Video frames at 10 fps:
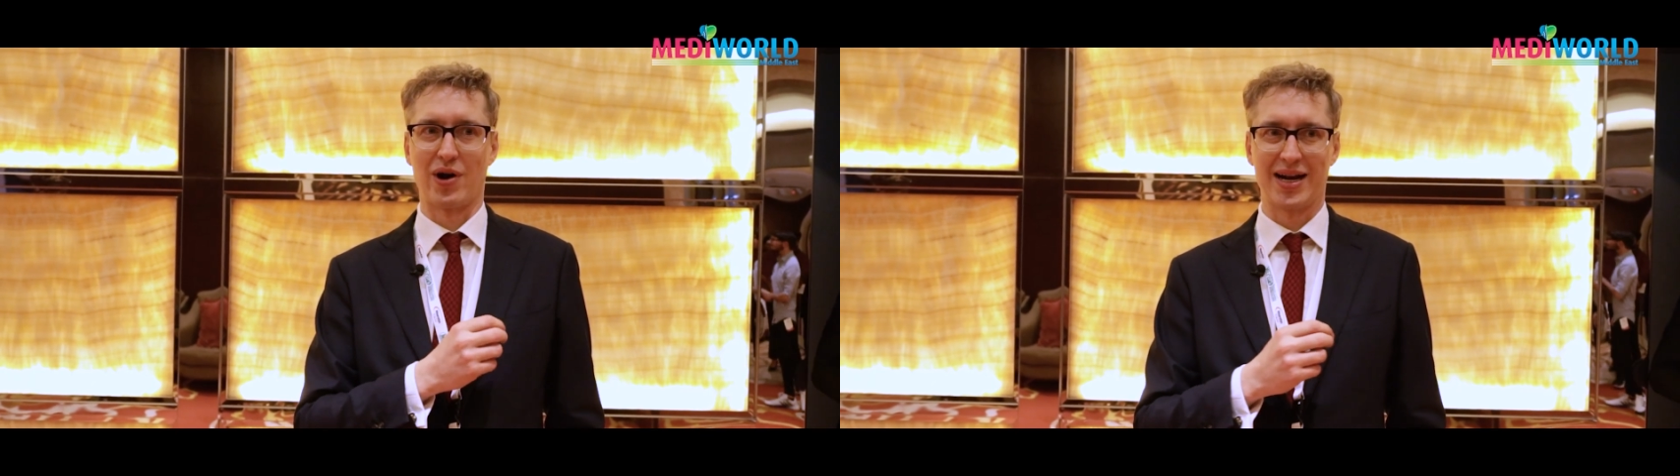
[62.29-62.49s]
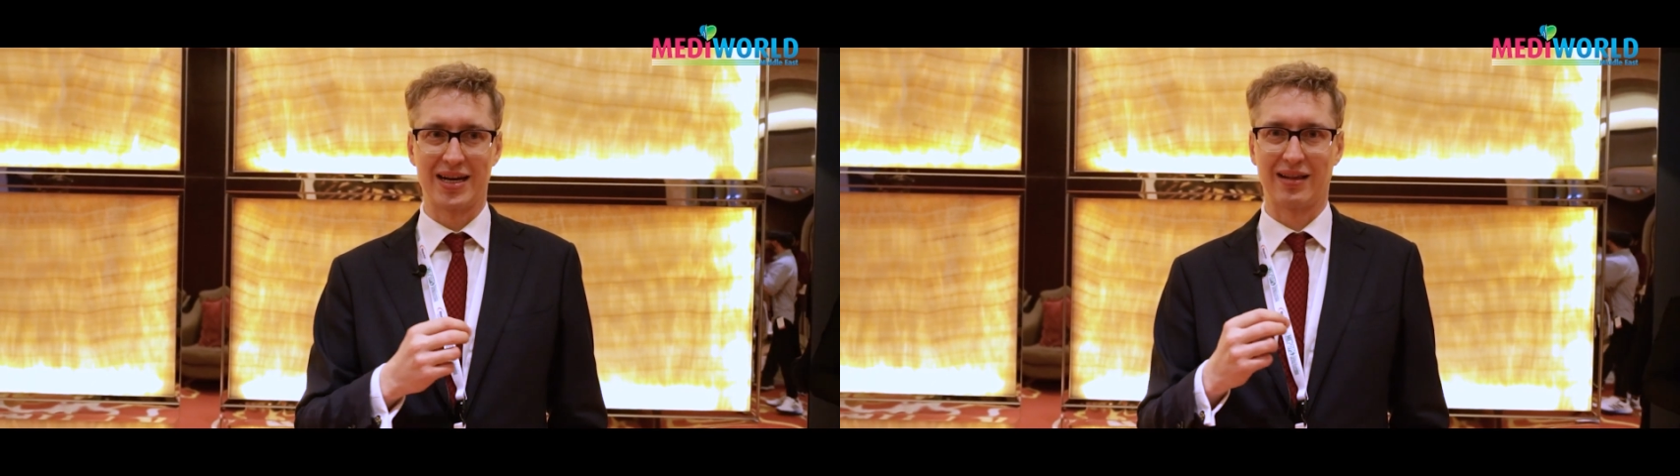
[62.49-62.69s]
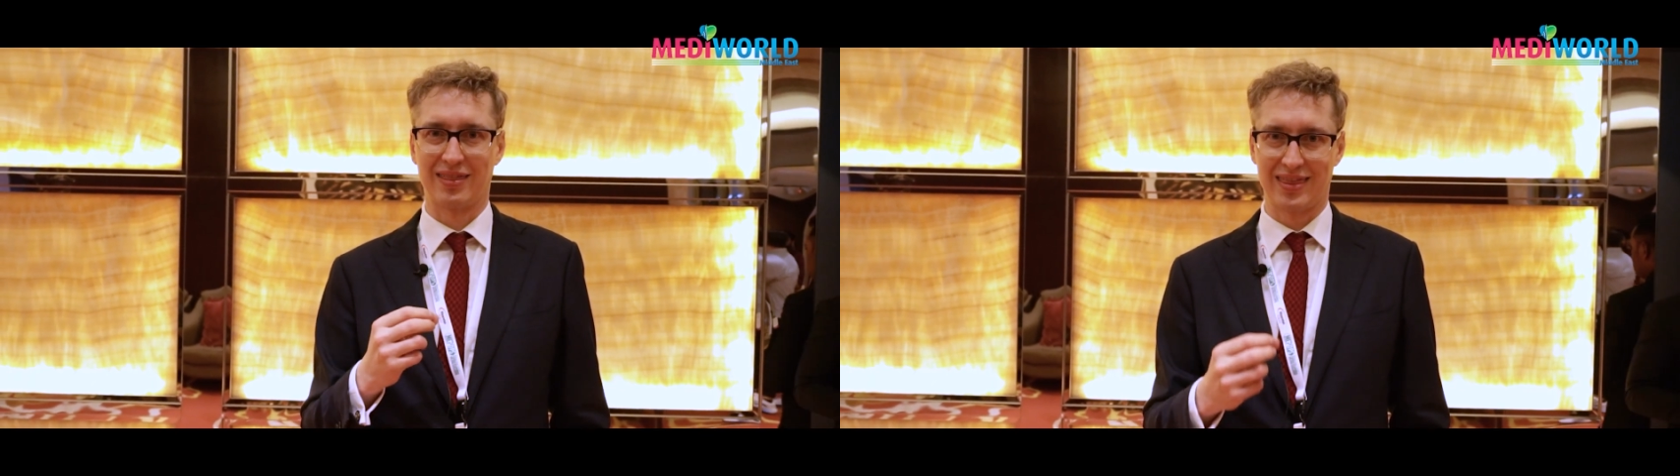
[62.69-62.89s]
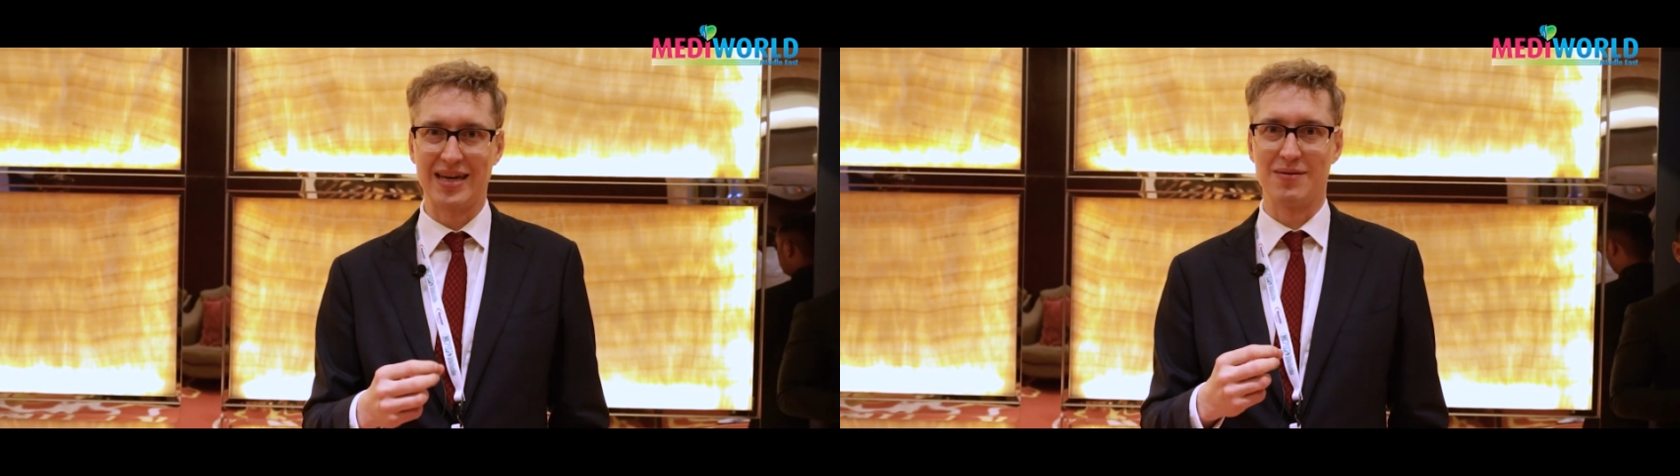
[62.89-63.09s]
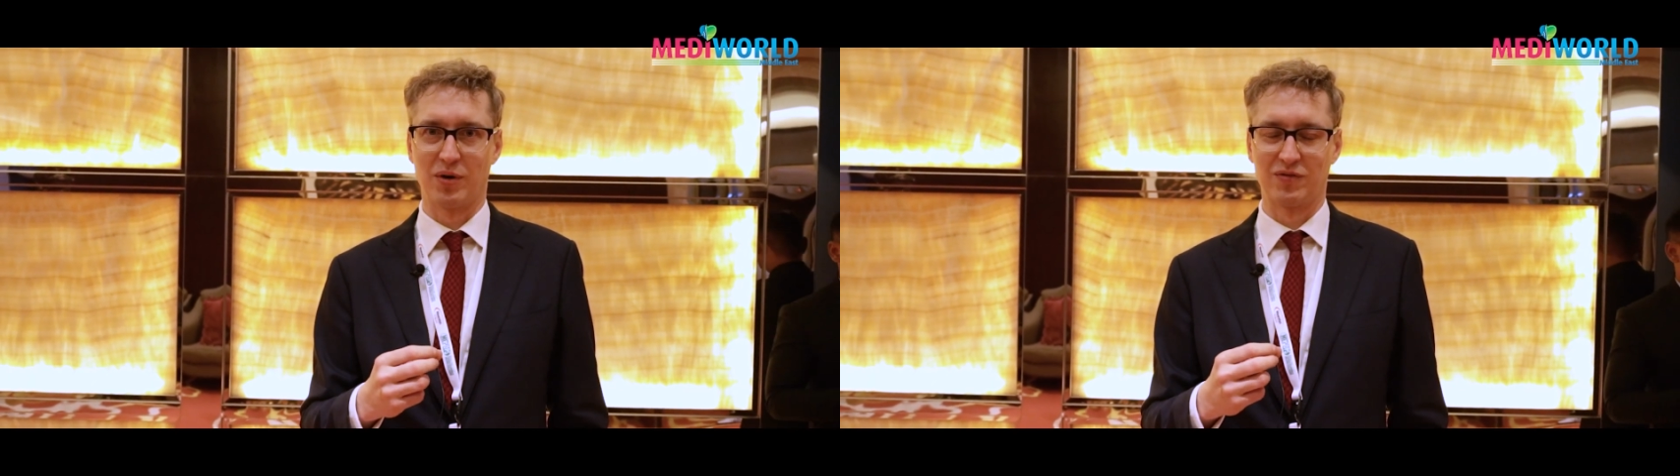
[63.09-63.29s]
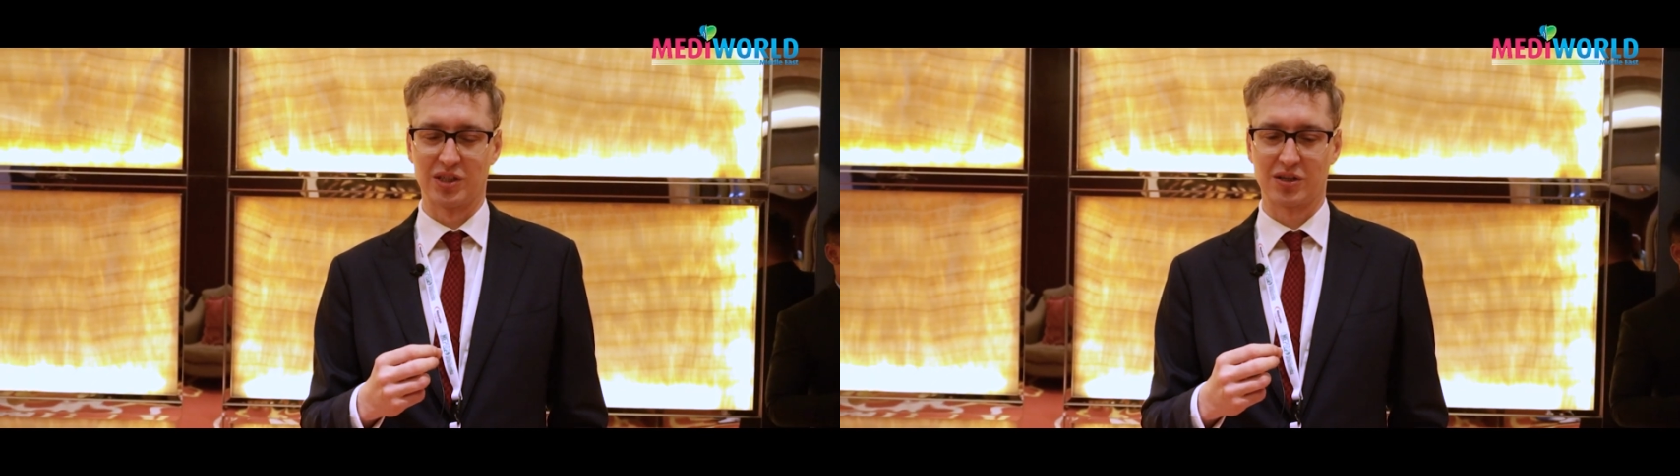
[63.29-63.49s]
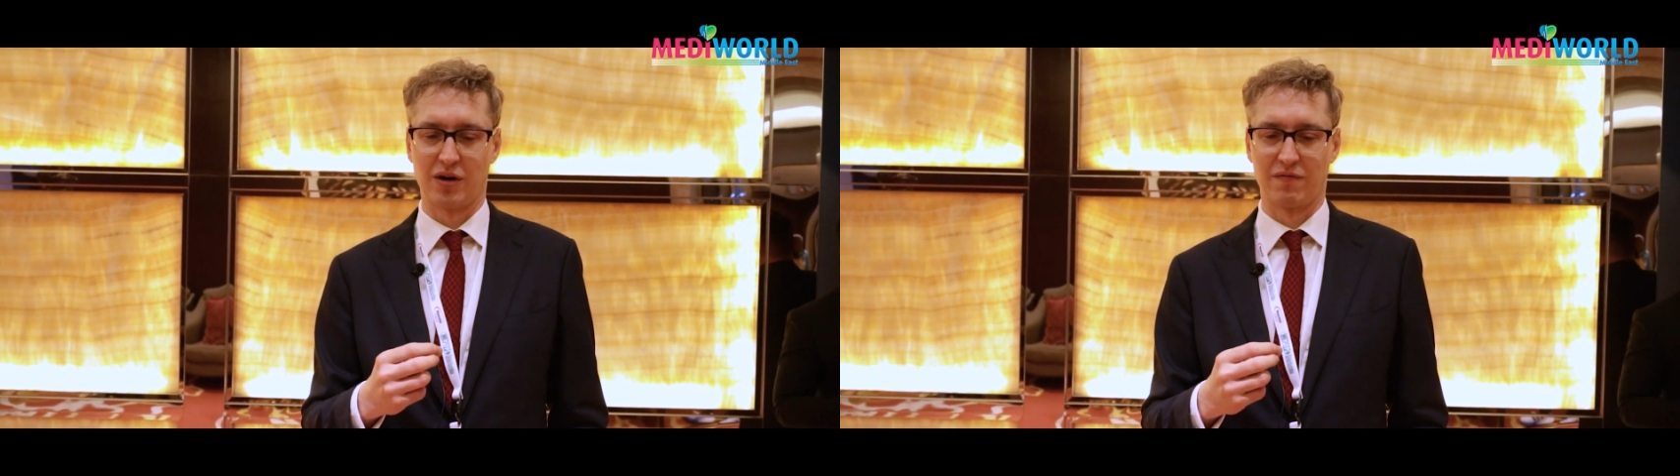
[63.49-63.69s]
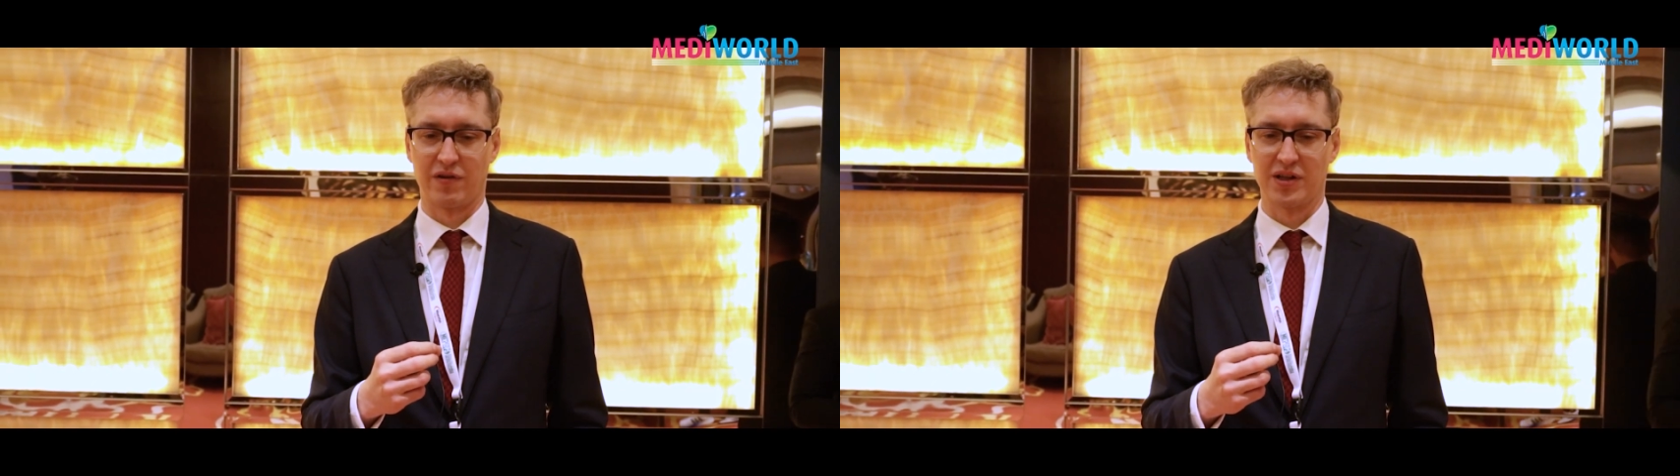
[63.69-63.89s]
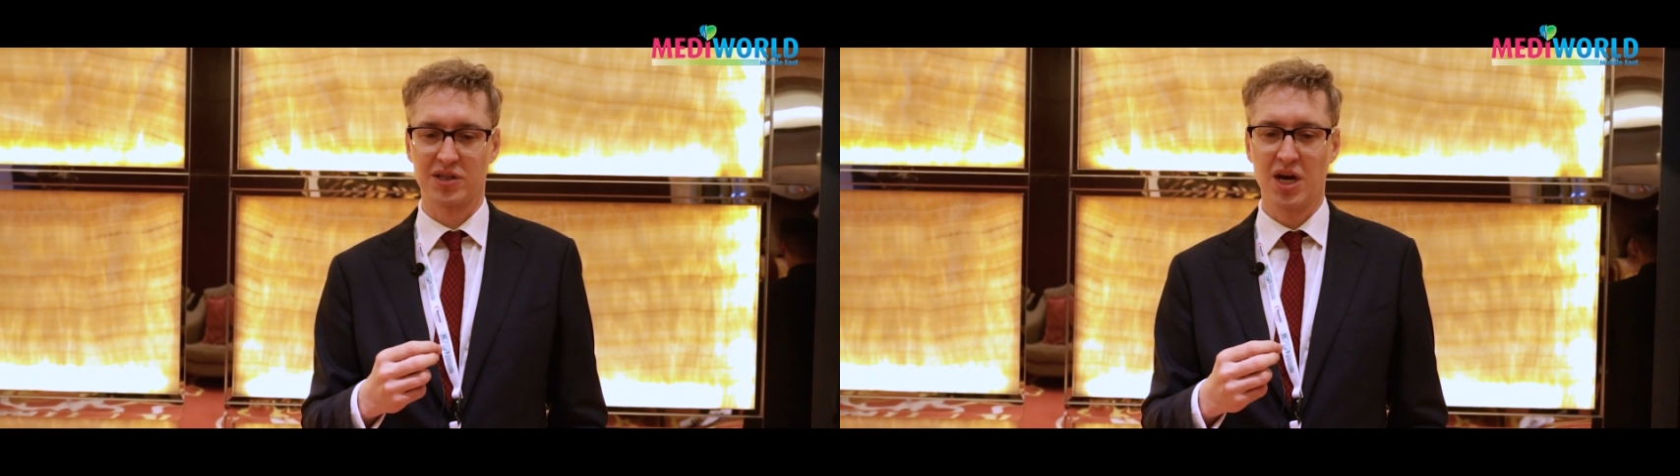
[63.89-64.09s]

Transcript: running theme of this conference.